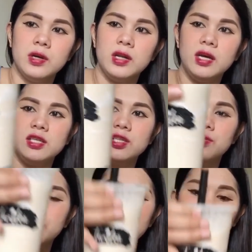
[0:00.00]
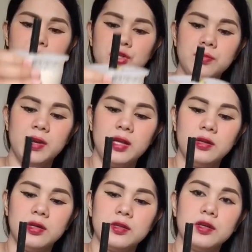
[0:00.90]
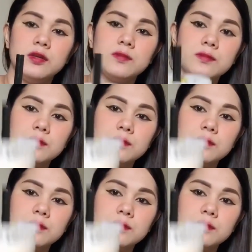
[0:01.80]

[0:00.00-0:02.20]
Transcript: Wala, it's creamy winter melon.